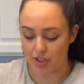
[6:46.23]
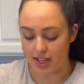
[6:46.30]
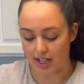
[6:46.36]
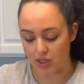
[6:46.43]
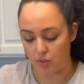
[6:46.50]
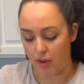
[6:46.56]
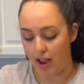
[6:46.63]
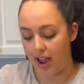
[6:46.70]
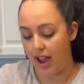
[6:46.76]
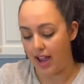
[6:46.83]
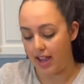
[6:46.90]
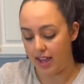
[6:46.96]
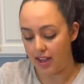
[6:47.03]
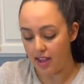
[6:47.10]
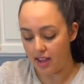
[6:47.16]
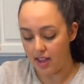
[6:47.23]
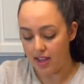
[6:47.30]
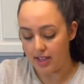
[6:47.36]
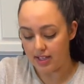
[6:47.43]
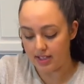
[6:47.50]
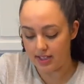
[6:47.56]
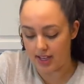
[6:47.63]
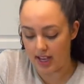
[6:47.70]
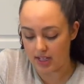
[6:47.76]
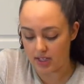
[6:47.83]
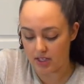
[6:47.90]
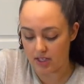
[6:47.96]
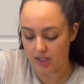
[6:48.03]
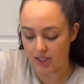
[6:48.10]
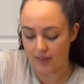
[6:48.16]
That's why I said
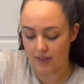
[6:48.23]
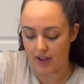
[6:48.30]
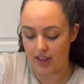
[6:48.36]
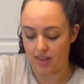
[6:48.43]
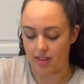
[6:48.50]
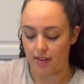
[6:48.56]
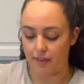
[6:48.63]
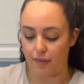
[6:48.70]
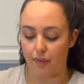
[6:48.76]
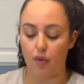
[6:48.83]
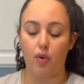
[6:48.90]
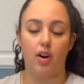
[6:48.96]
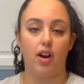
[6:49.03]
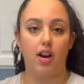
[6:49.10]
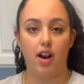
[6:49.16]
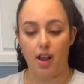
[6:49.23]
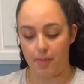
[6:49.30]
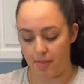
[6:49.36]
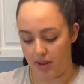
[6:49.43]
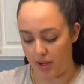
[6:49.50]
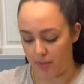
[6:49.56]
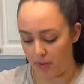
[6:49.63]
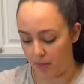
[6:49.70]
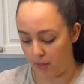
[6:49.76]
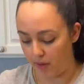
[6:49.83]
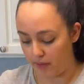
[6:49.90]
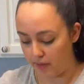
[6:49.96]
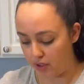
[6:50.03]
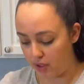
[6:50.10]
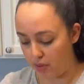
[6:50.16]
to leave it in there for a minimum
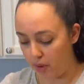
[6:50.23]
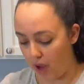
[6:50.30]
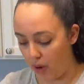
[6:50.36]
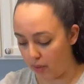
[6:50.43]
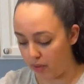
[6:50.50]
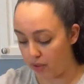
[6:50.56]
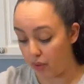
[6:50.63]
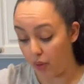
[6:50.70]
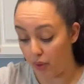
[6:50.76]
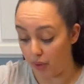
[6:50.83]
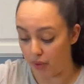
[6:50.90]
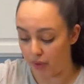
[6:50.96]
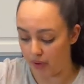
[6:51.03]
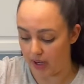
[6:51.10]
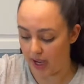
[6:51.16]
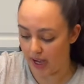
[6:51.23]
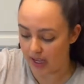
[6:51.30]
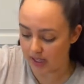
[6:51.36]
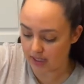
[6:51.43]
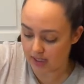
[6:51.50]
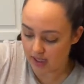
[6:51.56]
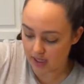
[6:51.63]
of 2 hours or overnight.